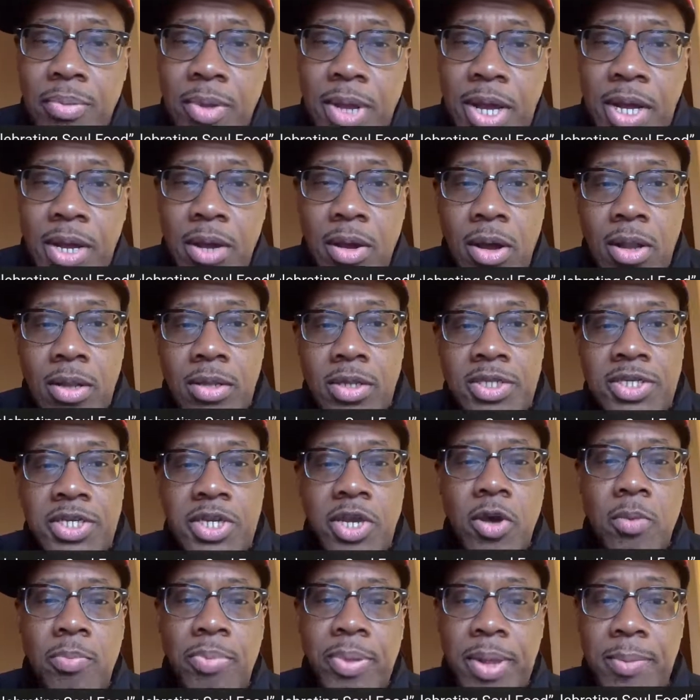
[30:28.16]
I called the
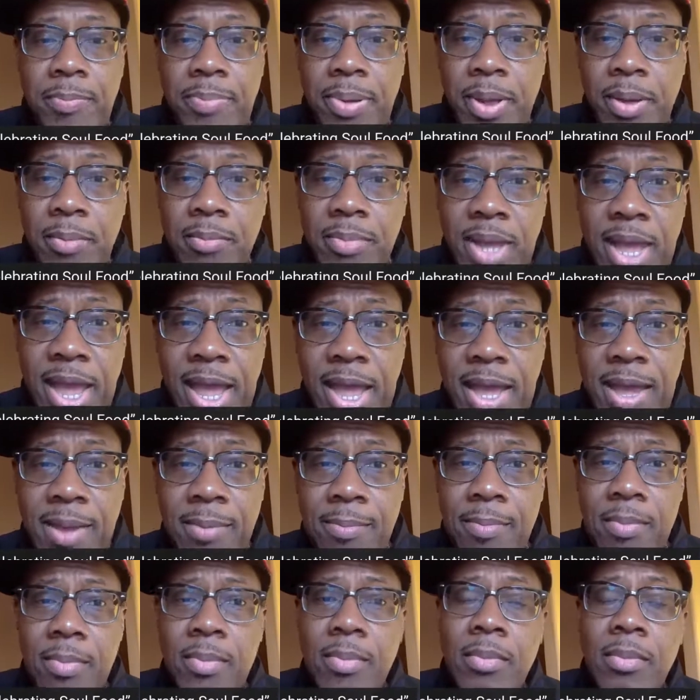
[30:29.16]
GOP pimp
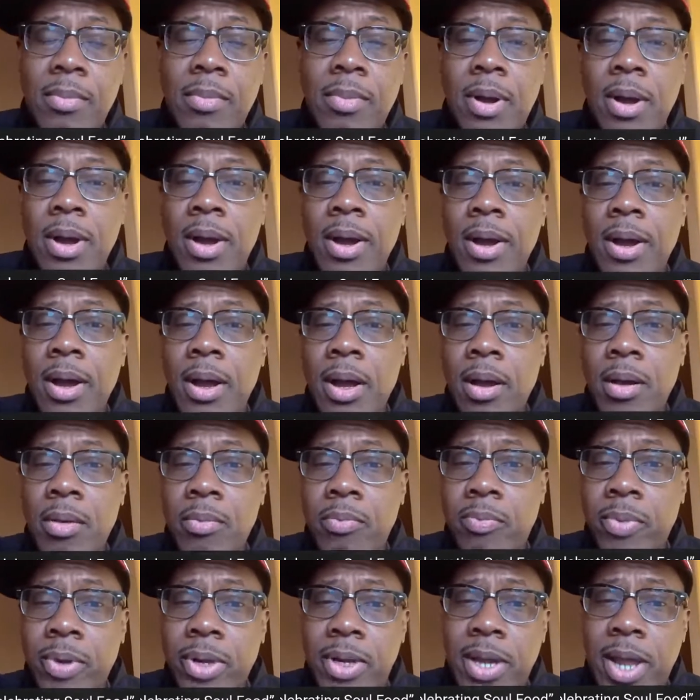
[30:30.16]
game.
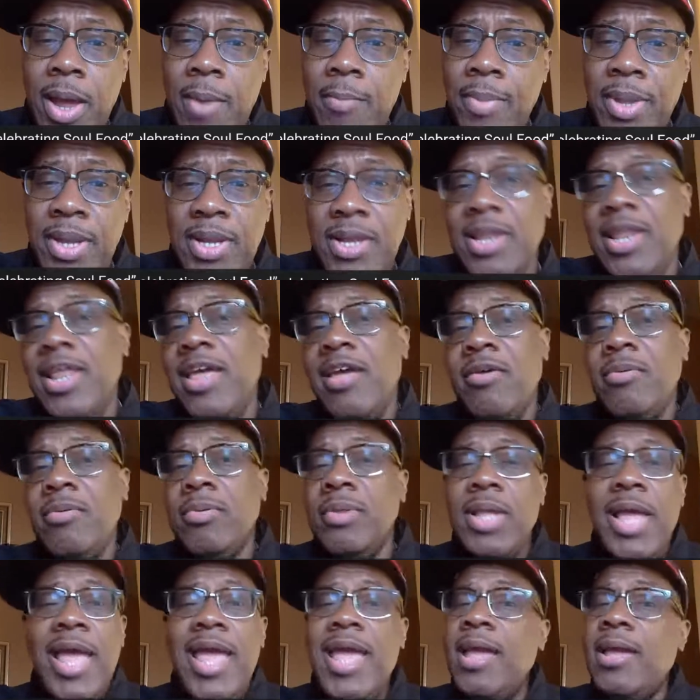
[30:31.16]
But I meant to let
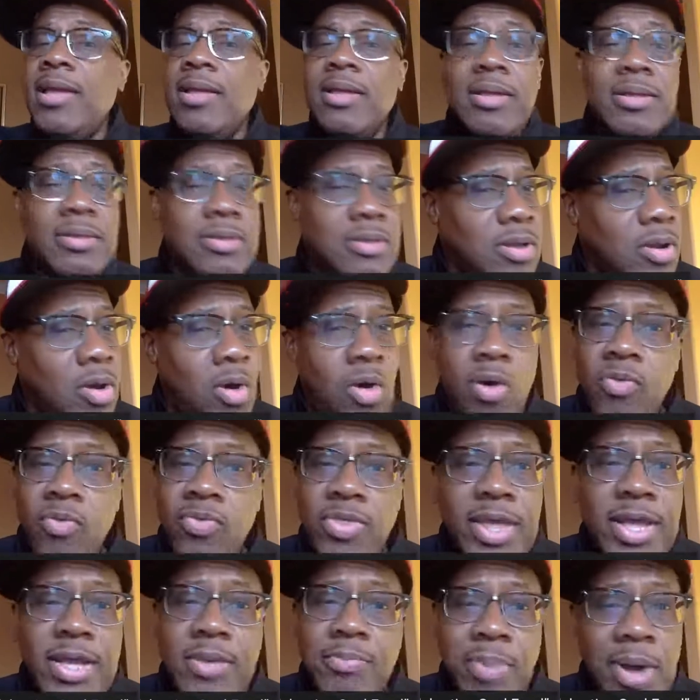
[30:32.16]
him, hey, the whole
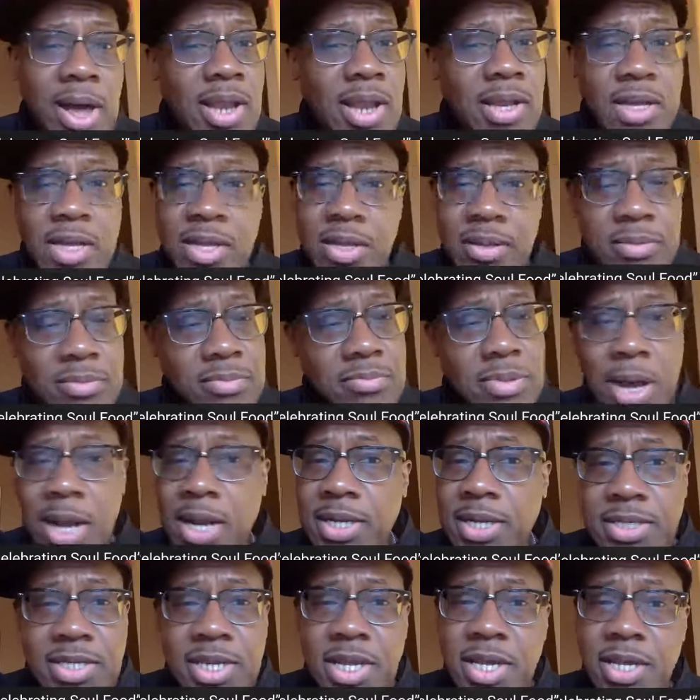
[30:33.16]
thing,
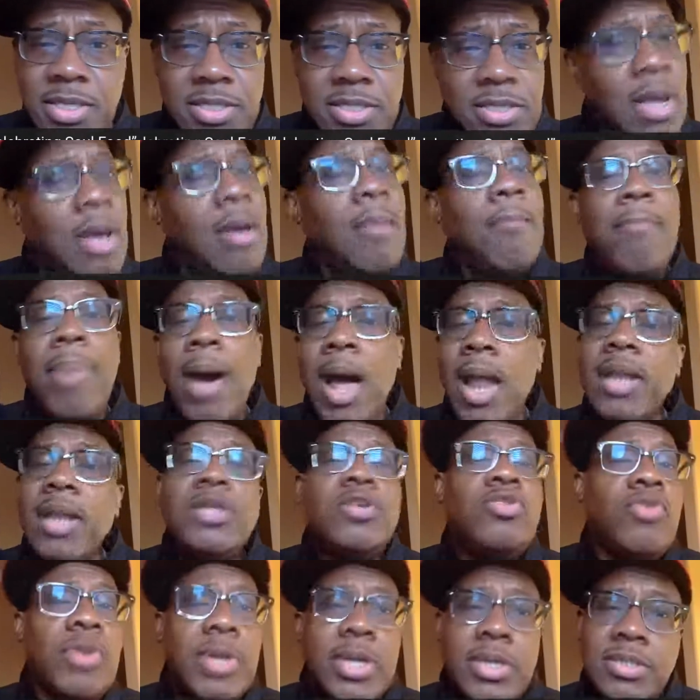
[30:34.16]
politics
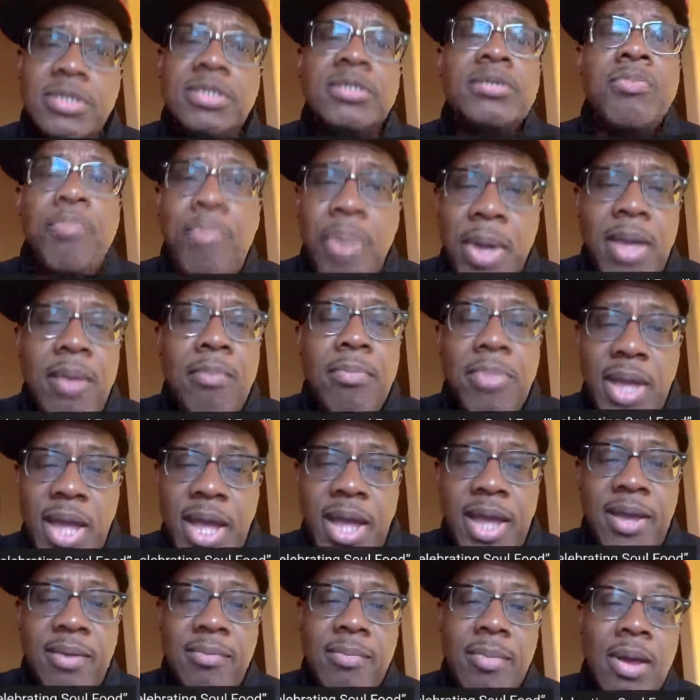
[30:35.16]
is a pimp
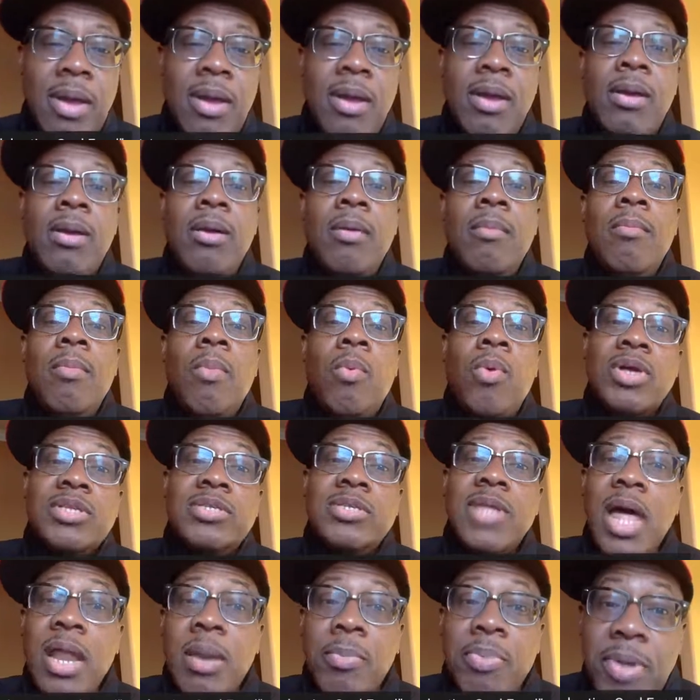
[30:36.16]
game.
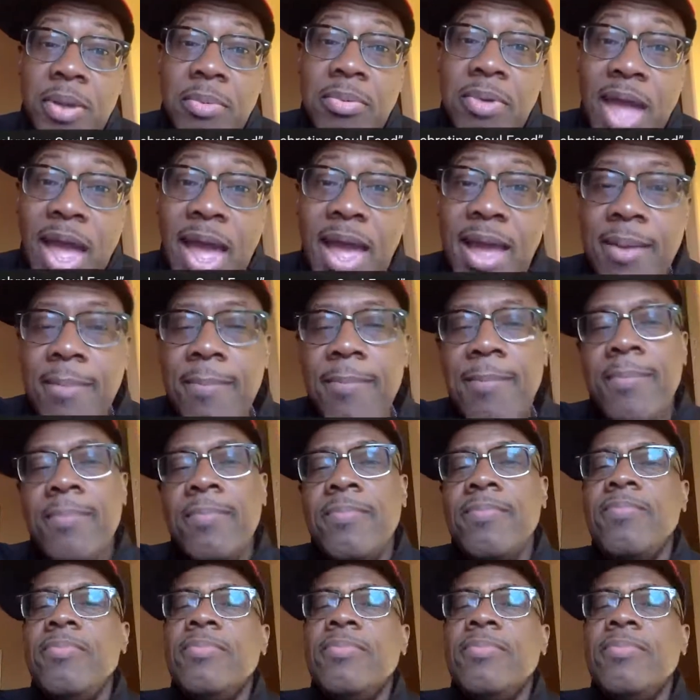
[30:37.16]
What's not a pimp game?